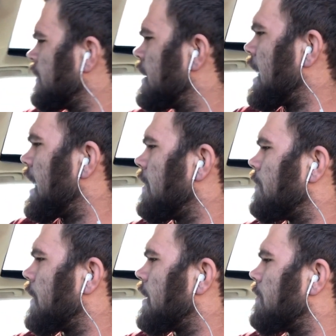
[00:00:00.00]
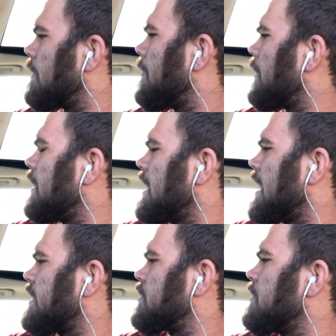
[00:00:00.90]
day, but my buddy
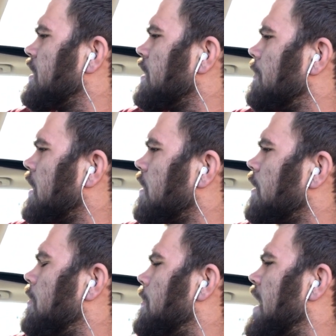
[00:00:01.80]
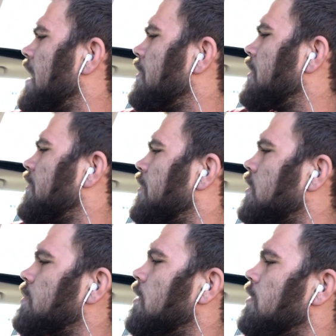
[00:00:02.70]
asked me to pick him up a battery for
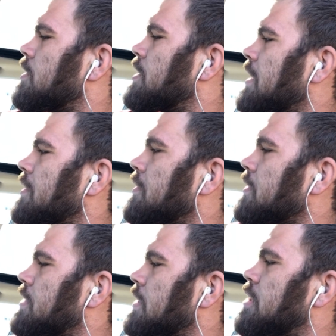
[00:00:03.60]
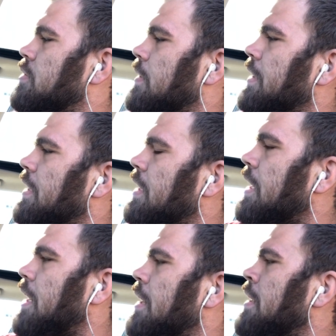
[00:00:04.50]
his motorcycle, so I swung in
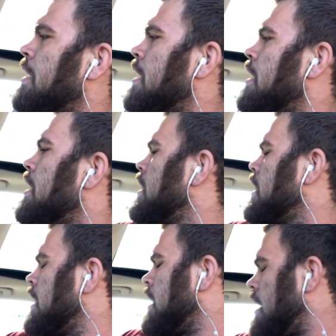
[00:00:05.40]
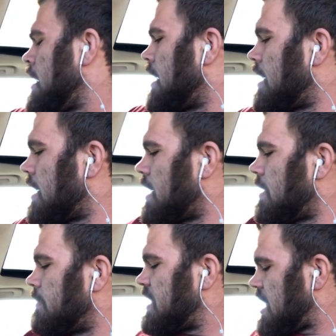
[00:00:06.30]
there. And
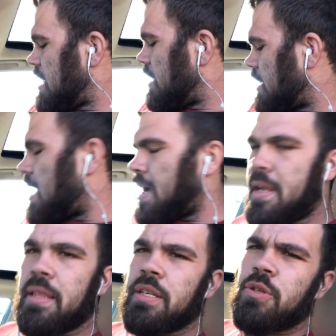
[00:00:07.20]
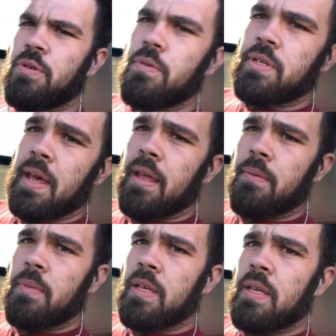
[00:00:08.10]
I'm standing in line, and this dude's ahead of
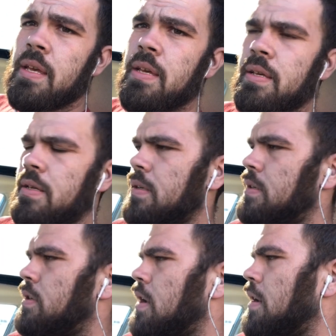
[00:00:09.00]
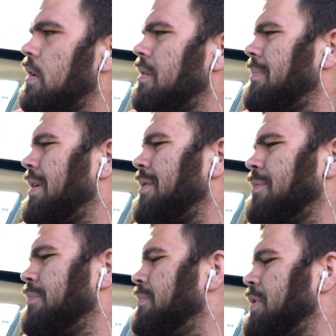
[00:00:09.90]
me talking
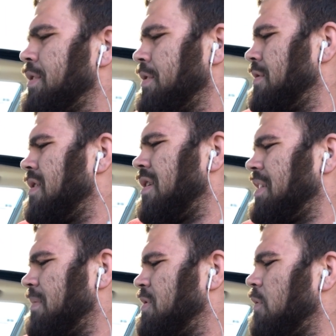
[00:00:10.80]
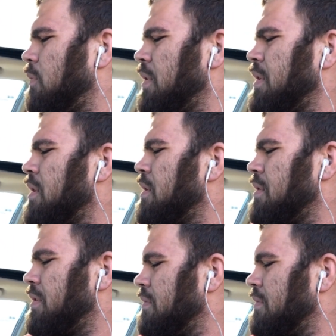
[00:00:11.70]
about just all types of weird